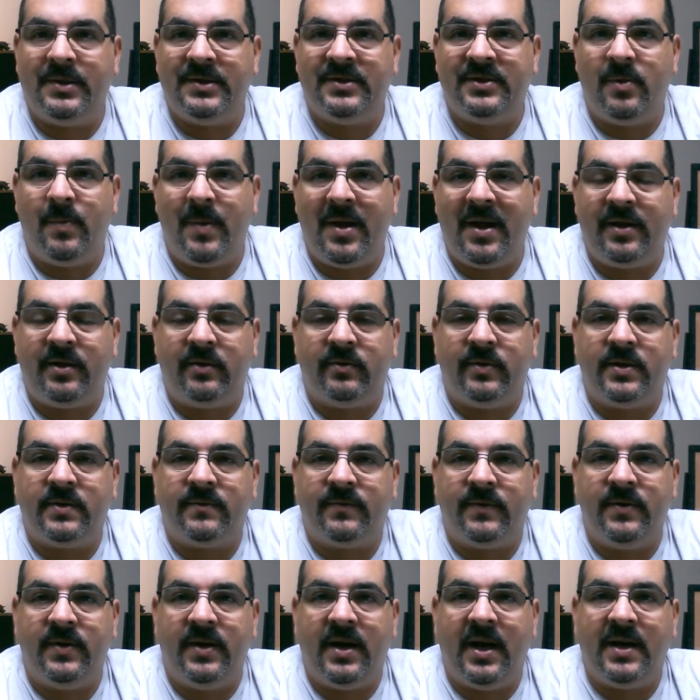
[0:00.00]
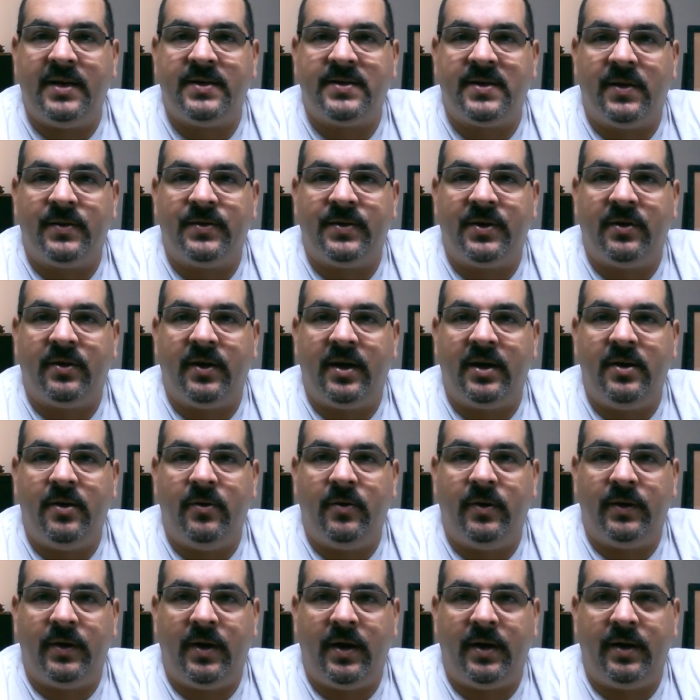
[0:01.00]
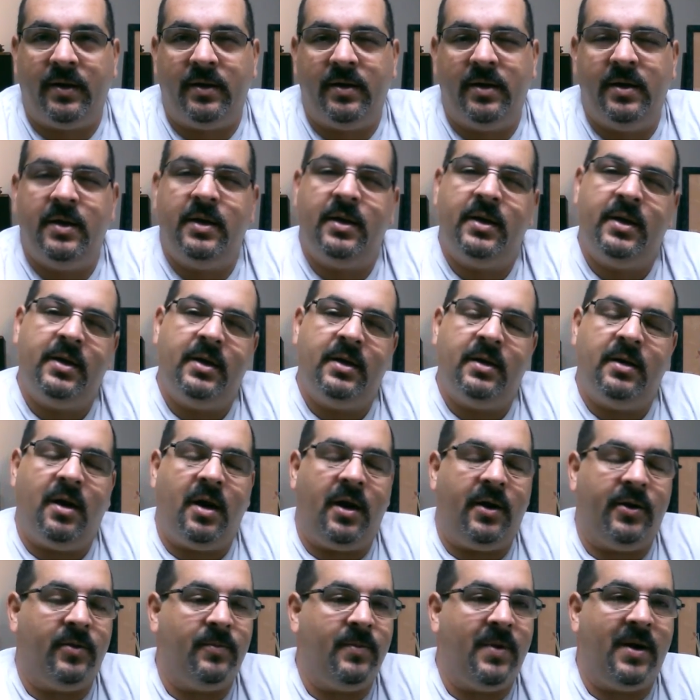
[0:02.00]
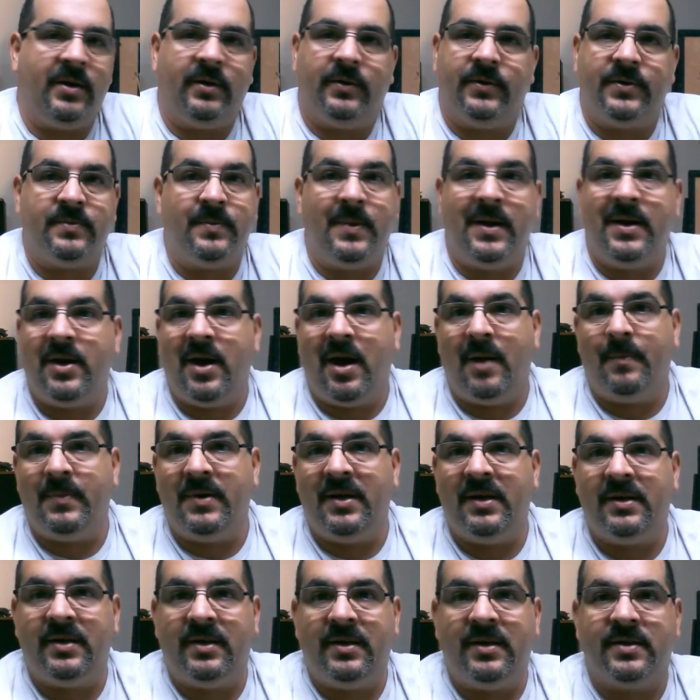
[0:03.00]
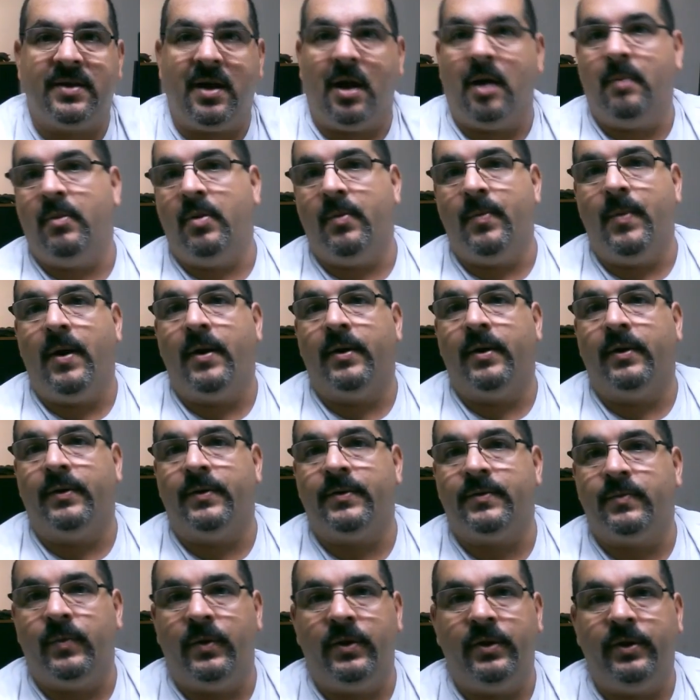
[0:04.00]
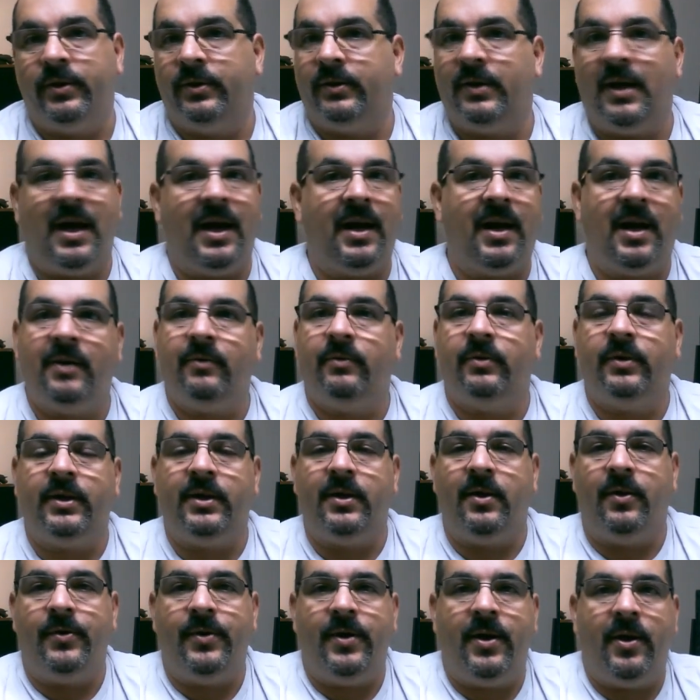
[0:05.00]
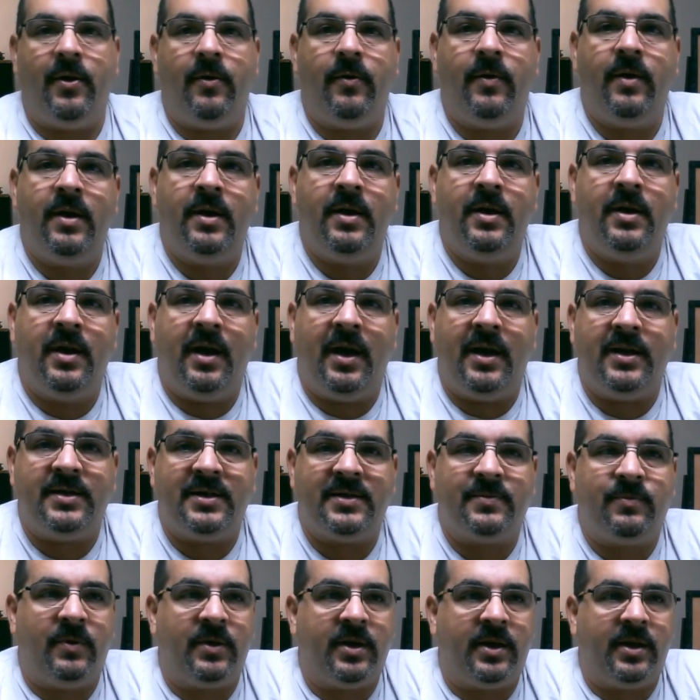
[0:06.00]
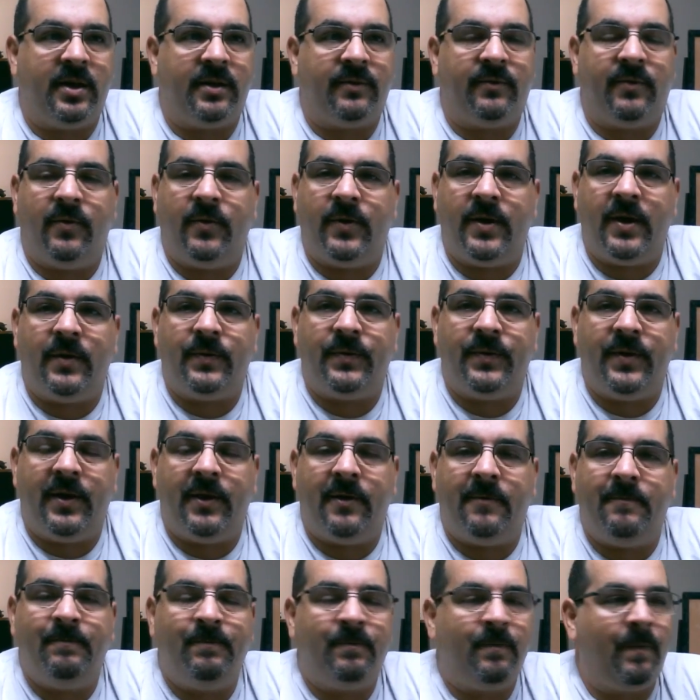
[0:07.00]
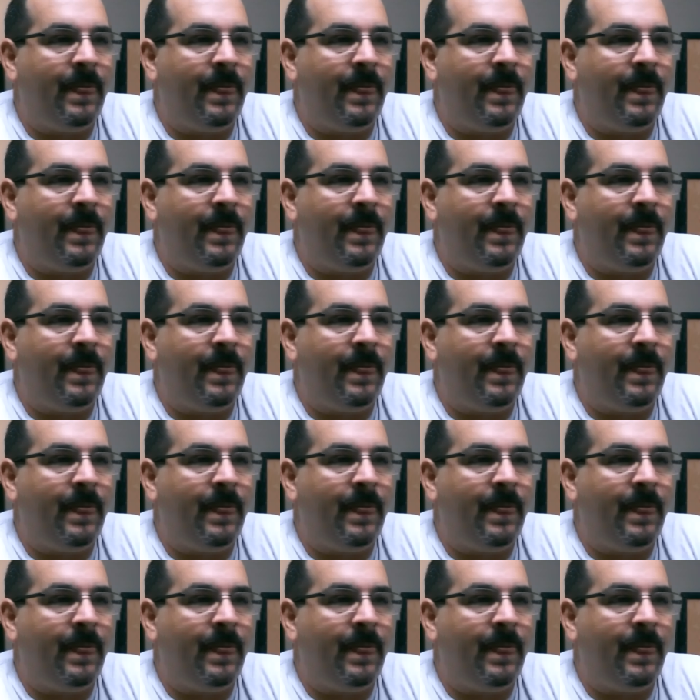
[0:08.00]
much demand there is for you guys out there. I know a lot of auto modelers may not be into this. Armor modelers will. I really don't know. I just wanted to throw it out there.